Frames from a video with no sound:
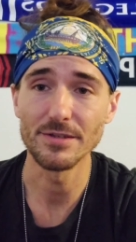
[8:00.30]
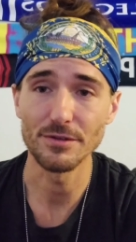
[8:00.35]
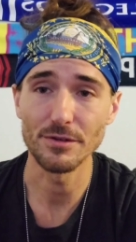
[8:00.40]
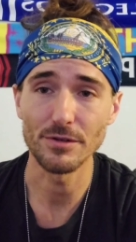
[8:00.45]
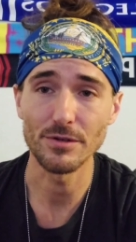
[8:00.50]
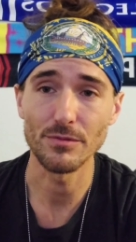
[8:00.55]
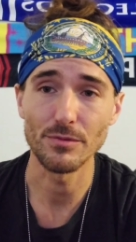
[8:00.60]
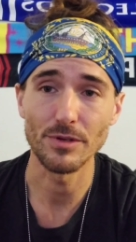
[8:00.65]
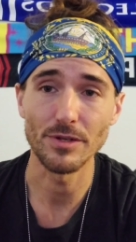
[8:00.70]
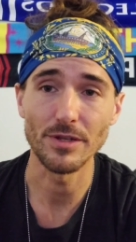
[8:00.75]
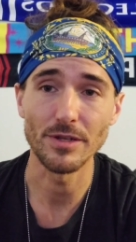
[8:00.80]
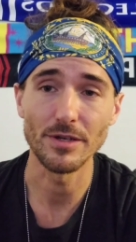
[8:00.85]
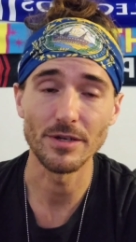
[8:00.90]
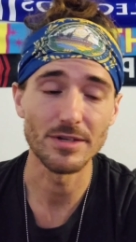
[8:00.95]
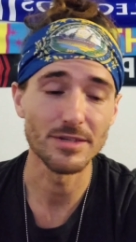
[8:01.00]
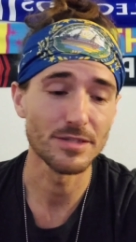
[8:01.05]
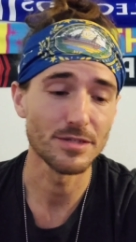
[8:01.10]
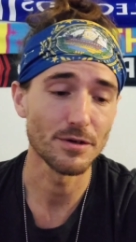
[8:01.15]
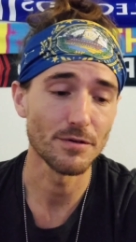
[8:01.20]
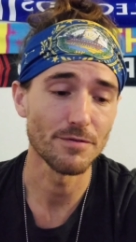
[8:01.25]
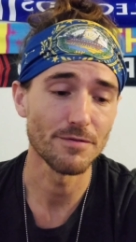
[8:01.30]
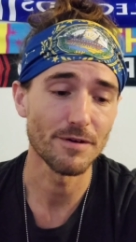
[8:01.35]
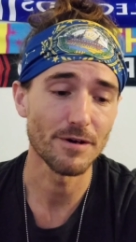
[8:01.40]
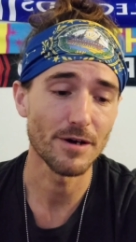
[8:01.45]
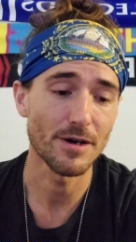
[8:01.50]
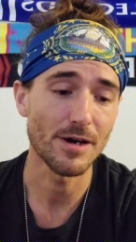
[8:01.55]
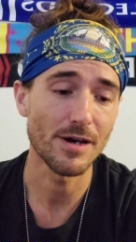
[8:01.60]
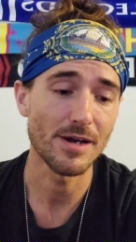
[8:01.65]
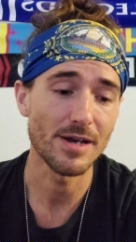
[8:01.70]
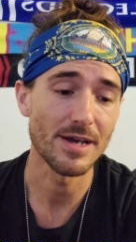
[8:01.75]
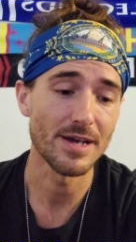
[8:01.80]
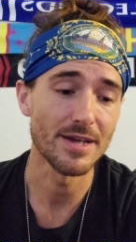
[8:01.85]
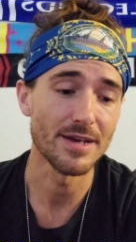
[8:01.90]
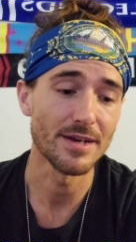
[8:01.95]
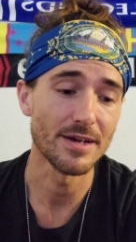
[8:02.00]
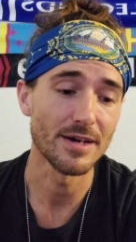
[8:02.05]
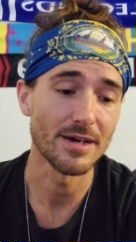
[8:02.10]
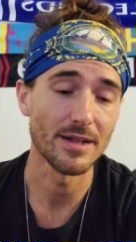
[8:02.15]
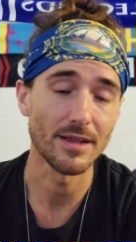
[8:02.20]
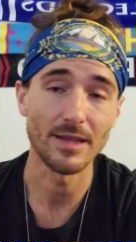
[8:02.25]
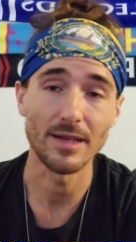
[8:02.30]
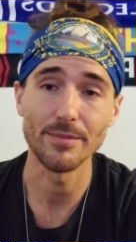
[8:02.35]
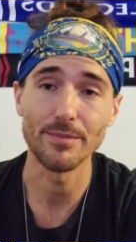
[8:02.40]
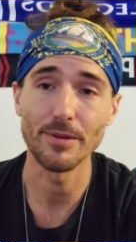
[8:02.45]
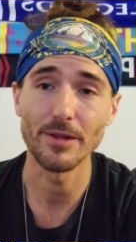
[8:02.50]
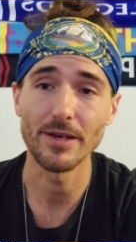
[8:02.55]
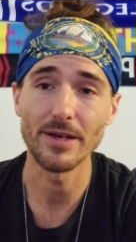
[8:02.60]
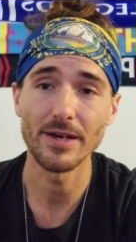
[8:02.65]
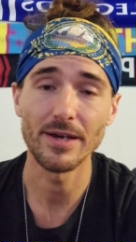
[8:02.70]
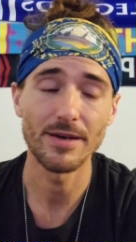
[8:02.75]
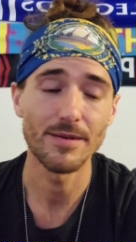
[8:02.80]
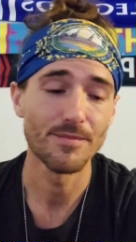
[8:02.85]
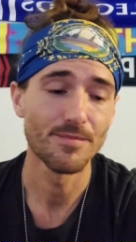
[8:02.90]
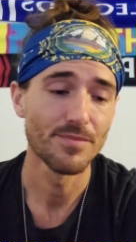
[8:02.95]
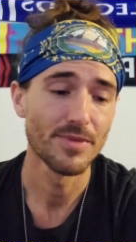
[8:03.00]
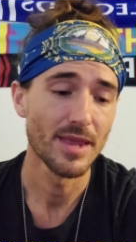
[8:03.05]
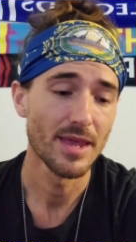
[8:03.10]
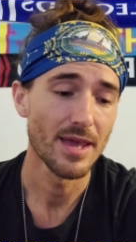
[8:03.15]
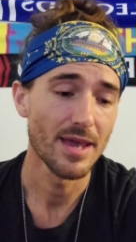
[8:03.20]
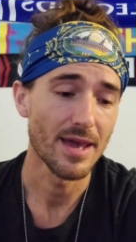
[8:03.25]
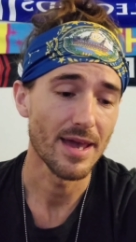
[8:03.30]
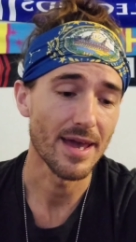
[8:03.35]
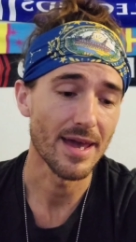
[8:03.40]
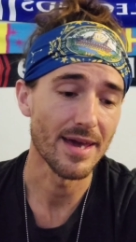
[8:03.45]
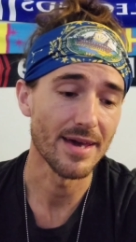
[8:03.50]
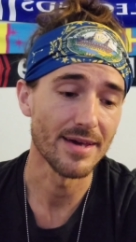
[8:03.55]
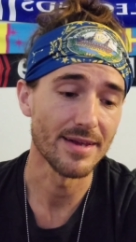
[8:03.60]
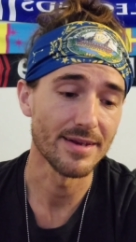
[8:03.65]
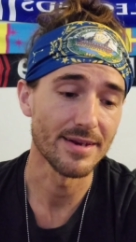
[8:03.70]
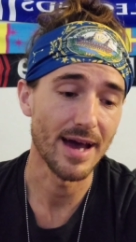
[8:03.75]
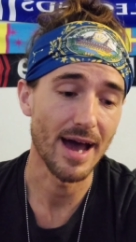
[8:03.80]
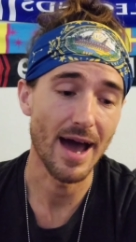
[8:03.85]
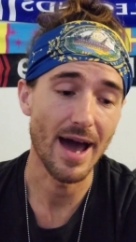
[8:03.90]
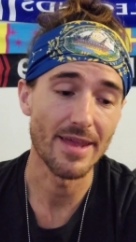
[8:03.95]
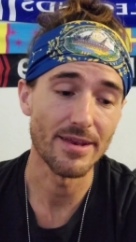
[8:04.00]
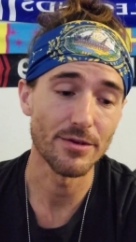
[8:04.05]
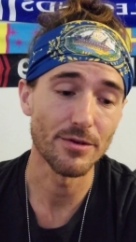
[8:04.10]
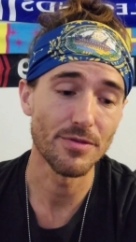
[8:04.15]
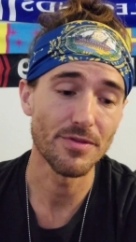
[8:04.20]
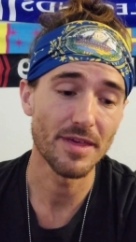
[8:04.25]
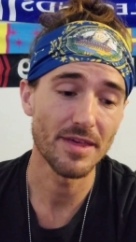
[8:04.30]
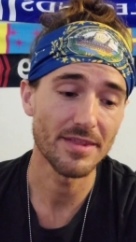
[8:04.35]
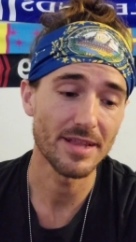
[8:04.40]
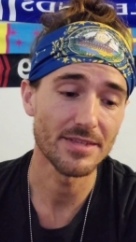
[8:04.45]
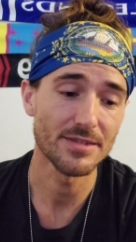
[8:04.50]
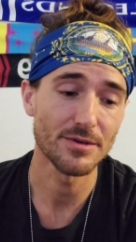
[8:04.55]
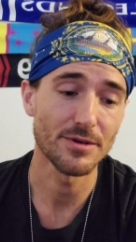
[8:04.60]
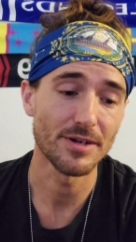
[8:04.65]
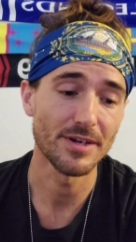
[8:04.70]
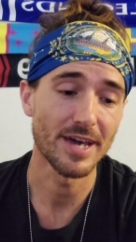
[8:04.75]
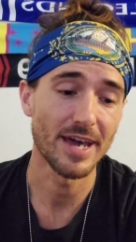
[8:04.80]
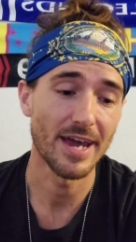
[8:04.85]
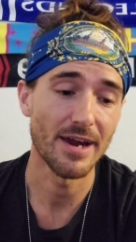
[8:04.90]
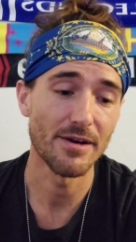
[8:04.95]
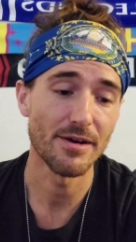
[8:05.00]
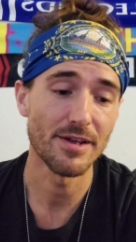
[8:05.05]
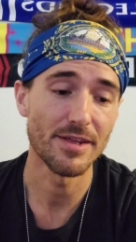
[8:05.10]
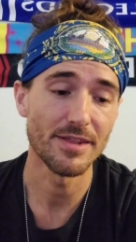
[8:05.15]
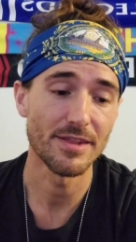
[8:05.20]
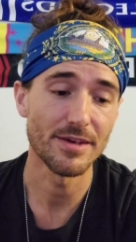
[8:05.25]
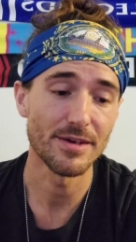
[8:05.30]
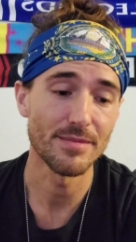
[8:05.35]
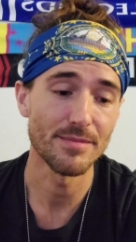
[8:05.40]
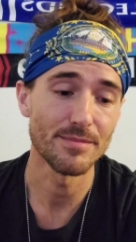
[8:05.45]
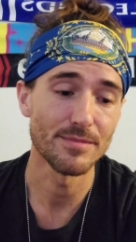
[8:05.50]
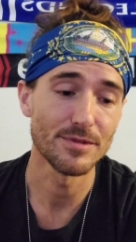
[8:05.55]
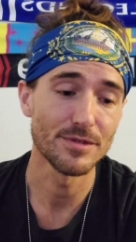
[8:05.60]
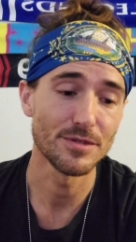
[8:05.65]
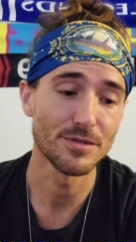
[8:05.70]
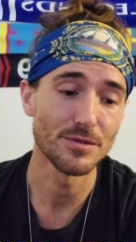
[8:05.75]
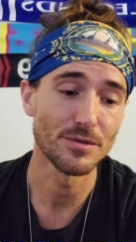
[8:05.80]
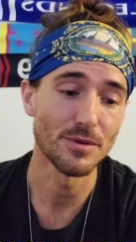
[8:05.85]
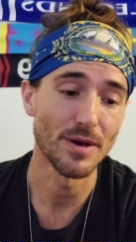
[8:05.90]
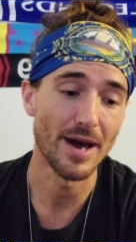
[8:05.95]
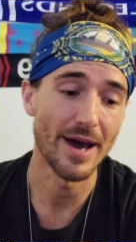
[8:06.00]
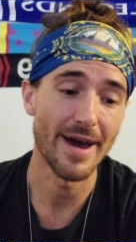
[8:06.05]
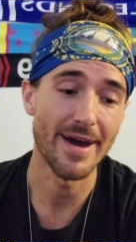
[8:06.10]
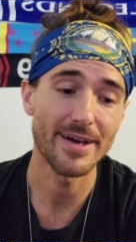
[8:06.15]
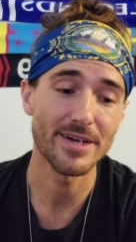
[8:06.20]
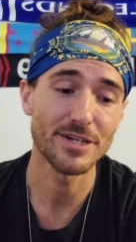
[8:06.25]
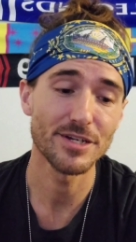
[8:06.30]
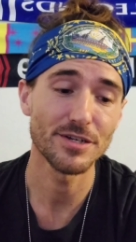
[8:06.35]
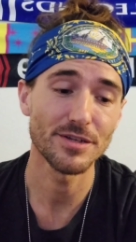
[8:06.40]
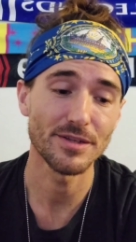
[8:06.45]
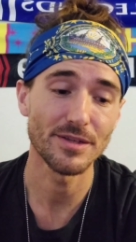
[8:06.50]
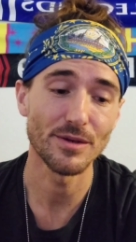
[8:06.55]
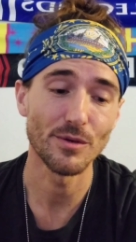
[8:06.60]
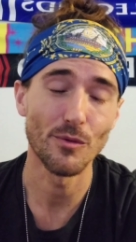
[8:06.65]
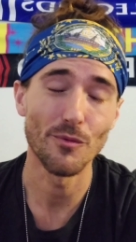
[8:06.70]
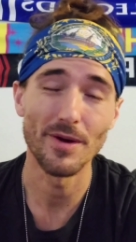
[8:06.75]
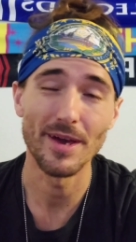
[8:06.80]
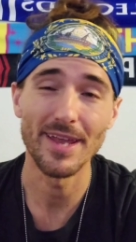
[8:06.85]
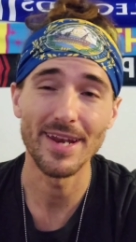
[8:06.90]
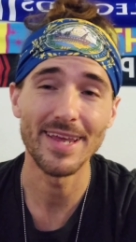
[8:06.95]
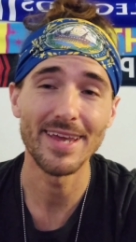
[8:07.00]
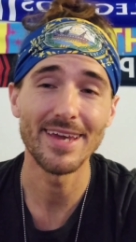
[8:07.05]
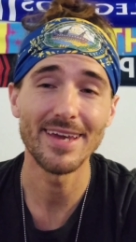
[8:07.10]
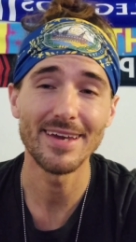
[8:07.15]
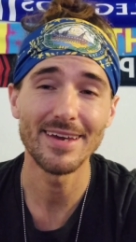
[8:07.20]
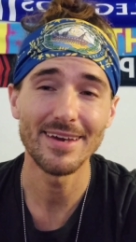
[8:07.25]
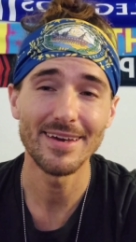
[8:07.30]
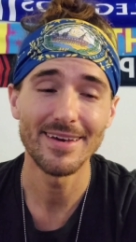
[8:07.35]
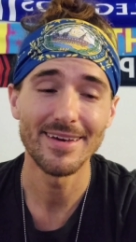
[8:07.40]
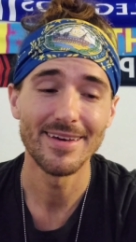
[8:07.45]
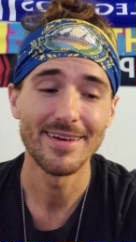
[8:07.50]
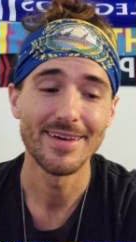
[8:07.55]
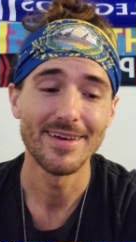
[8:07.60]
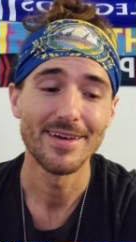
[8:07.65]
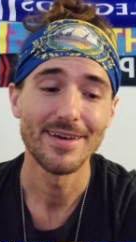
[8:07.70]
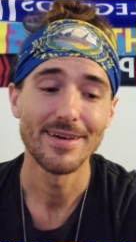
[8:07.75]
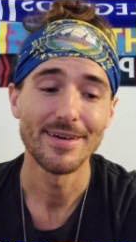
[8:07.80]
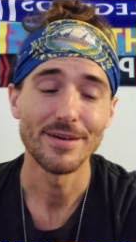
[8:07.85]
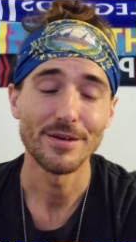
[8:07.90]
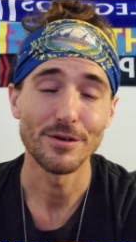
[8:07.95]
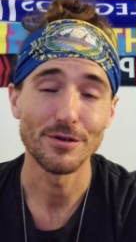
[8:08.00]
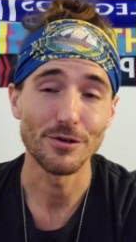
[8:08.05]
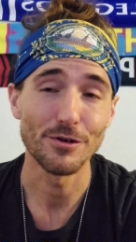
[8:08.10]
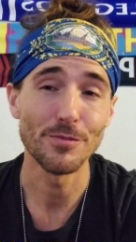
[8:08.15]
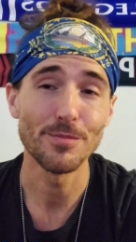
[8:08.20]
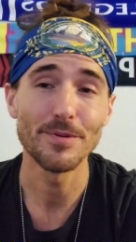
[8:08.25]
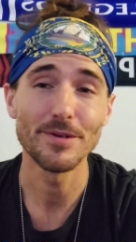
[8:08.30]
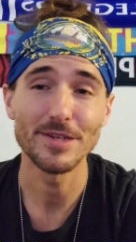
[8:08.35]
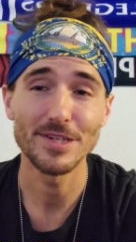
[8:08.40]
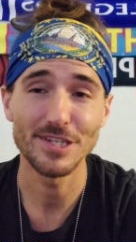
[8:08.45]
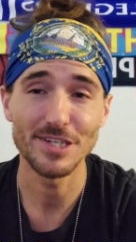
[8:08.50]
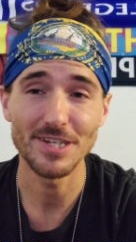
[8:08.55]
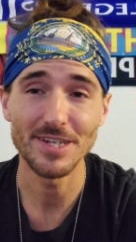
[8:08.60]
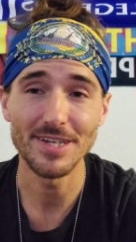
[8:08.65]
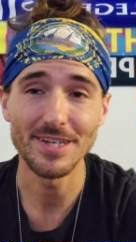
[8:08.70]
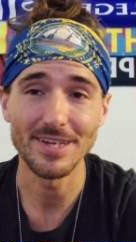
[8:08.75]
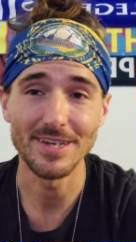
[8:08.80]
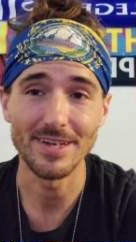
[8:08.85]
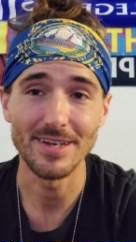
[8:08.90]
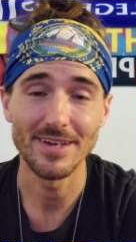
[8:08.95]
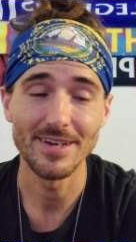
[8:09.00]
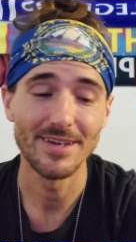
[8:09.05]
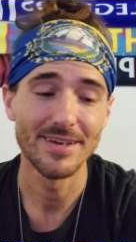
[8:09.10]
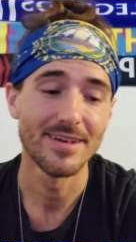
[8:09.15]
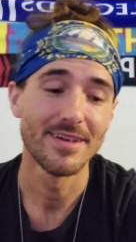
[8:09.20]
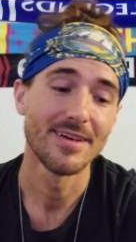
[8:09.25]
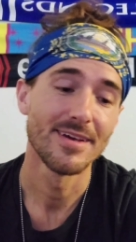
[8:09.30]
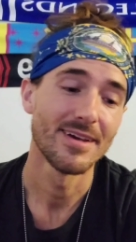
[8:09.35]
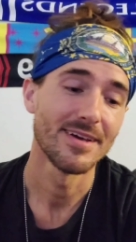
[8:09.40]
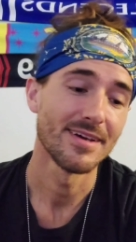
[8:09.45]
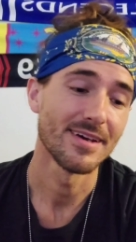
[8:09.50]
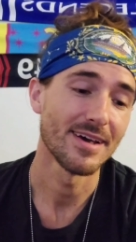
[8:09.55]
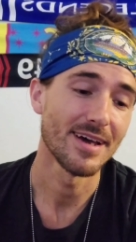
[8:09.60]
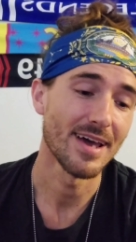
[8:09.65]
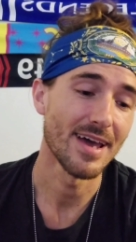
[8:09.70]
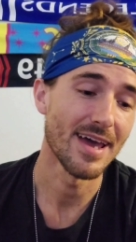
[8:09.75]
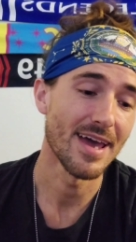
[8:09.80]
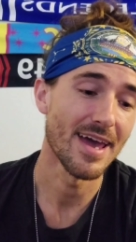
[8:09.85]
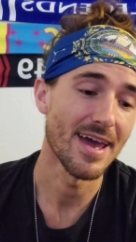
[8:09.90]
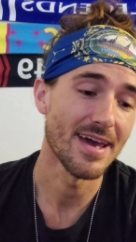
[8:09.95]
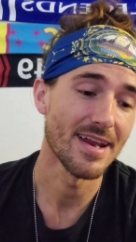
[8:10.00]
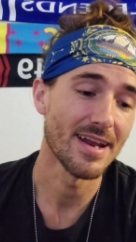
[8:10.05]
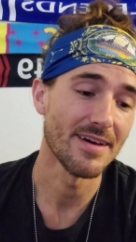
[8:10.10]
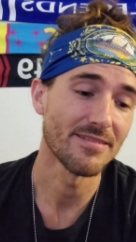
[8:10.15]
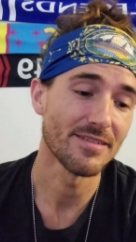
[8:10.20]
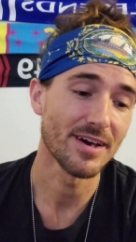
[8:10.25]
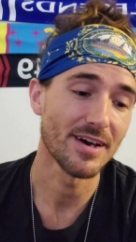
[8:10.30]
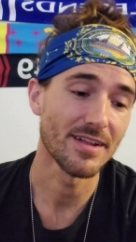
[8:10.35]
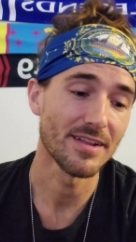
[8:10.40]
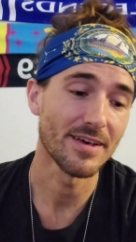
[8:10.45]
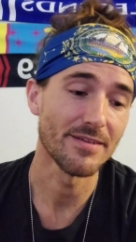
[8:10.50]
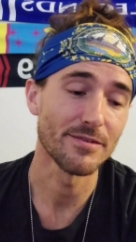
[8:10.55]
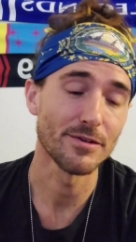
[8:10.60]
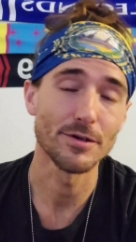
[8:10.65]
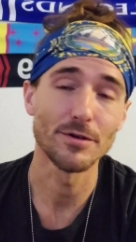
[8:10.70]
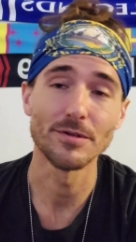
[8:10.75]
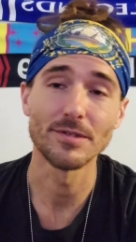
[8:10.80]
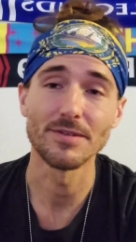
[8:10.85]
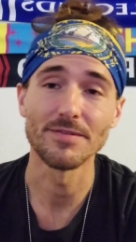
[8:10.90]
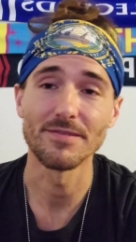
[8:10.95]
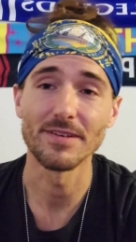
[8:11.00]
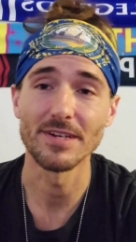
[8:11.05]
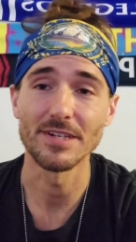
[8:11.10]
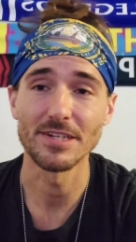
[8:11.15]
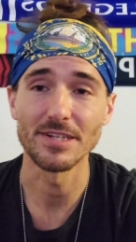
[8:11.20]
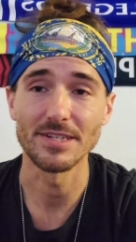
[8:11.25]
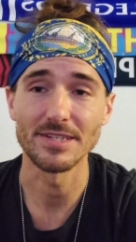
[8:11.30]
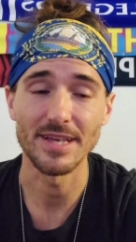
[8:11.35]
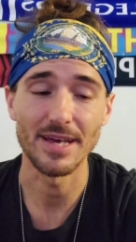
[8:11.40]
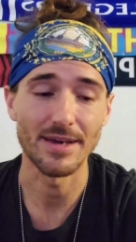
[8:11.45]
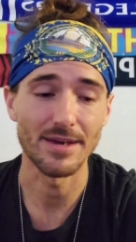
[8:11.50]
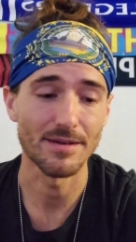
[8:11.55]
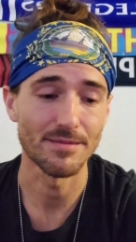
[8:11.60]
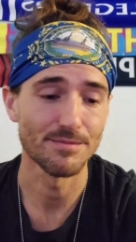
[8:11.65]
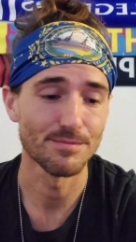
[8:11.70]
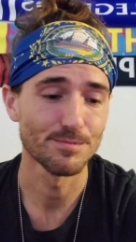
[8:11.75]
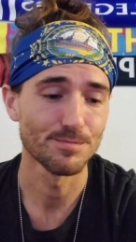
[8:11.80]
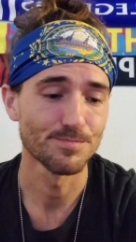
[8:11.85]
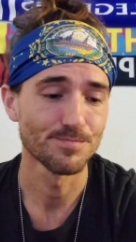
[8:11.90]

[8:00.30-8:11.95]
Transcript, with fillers: He's looked really good so far in uh, league play. And I do think that's going to carry them to actually winning Group G. And I've got Leverkusen finishing second.